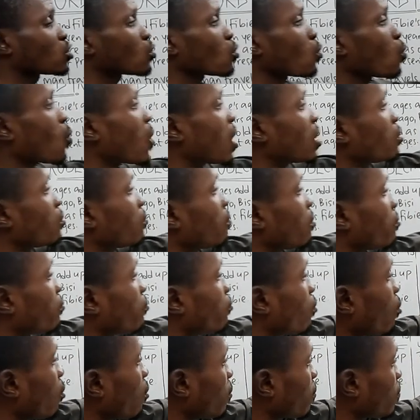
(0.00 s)
is 1 over
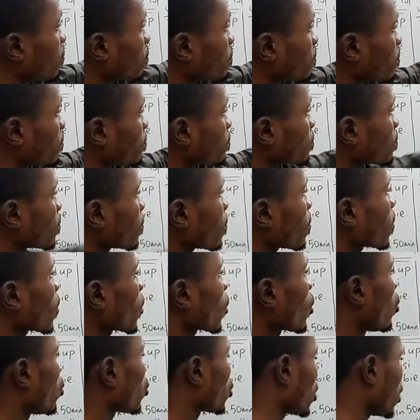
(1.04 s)
4.
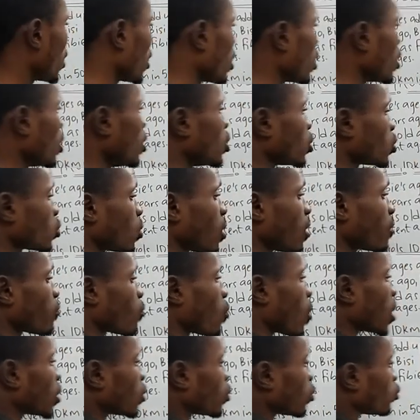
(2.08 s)
Okay? So we
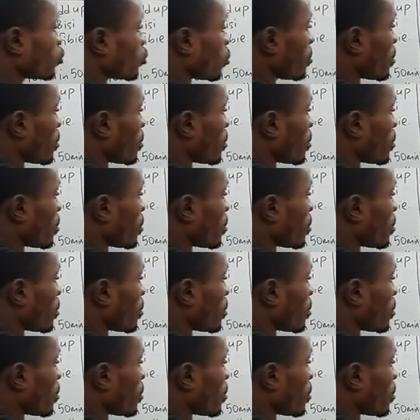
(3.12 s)
have 1 whole